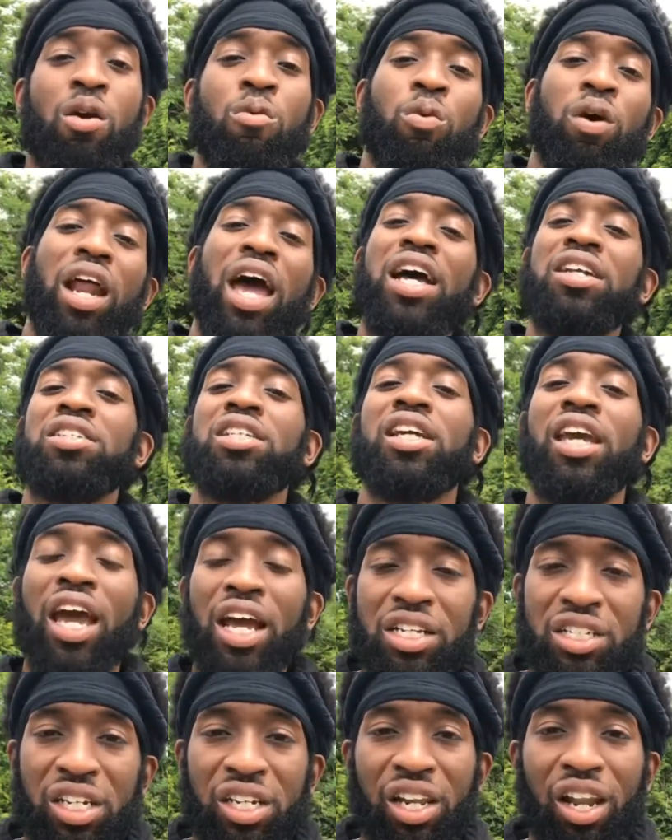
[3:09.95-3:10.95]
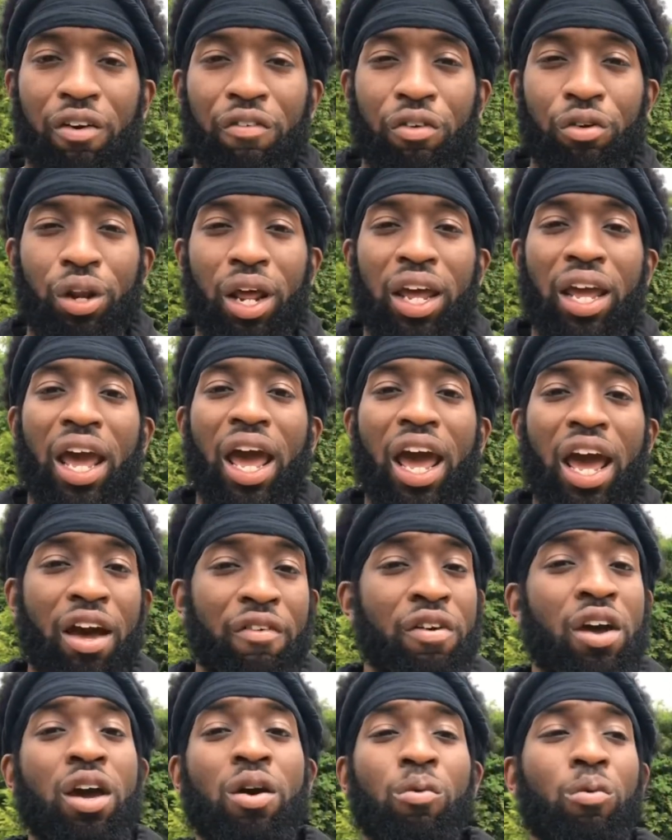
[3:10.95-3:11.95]
what education level they have,
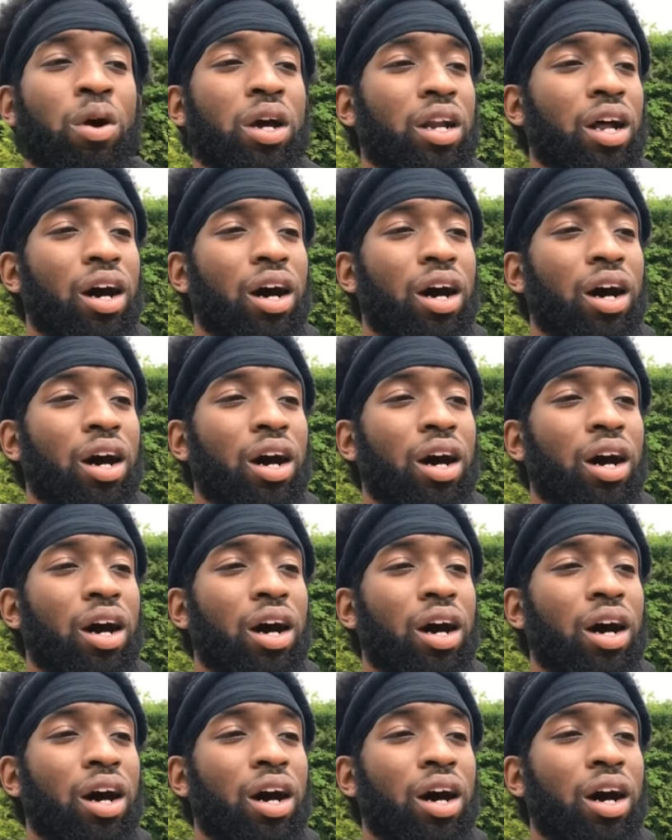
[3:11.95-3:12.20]
what